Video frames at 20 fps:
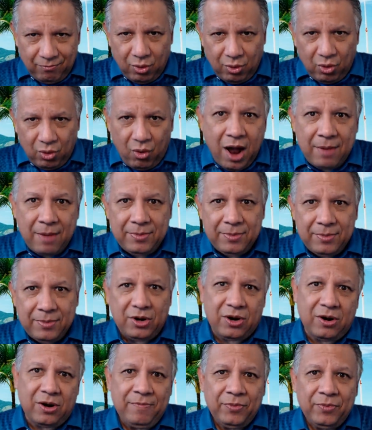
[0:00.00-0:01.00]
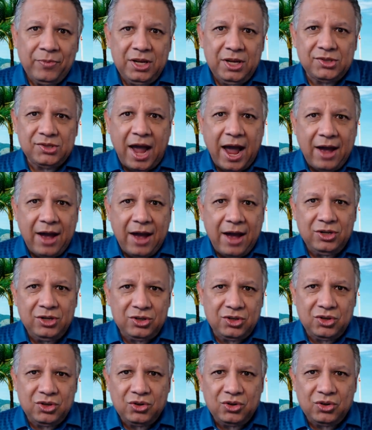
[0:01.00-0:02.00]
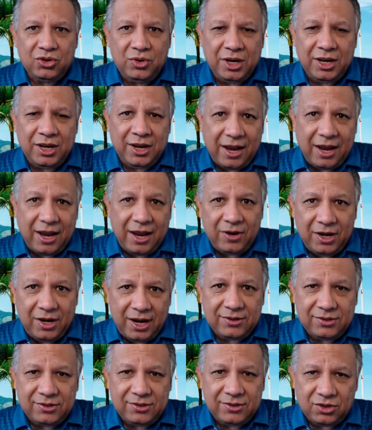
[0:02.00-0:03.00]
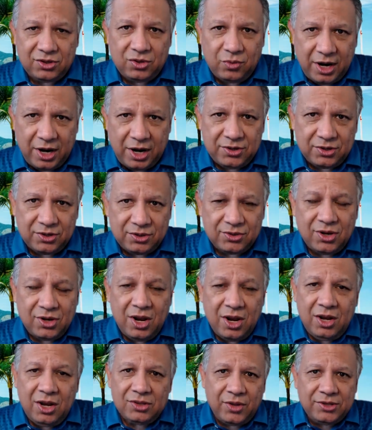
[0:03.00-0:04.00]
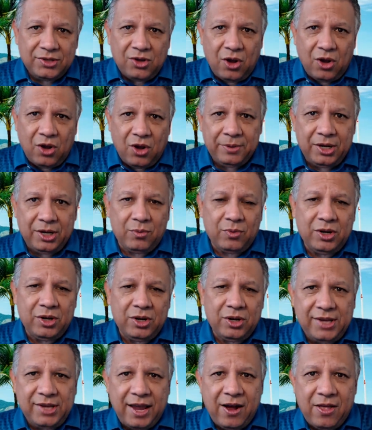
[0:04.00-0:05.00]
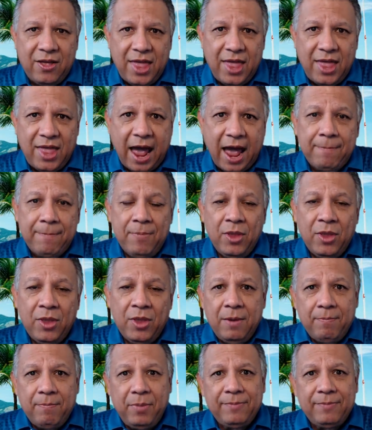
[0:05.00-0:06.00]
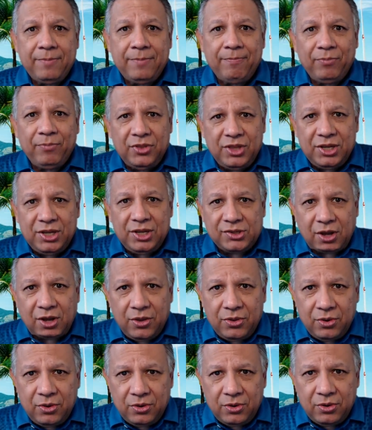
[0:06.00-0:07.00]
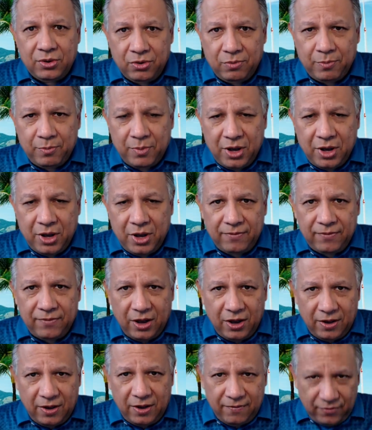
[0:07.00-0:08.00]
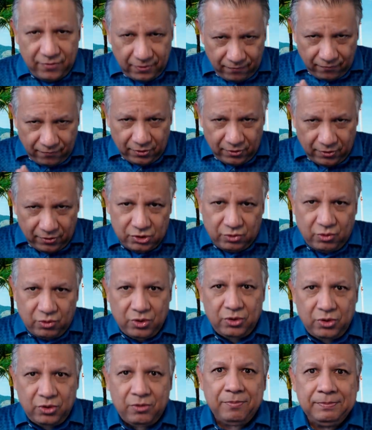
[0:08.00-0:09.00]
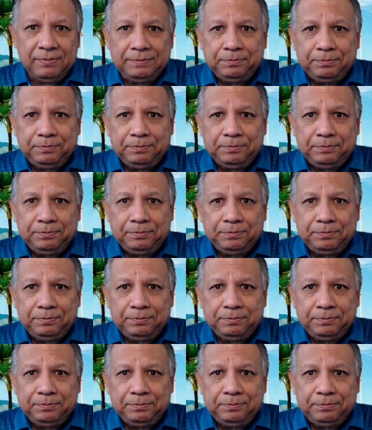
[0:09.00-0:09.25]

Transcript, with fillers: barometer is how do you do in everyday situations. So that's all I'm going to really say on that. But this other group of, of the first group,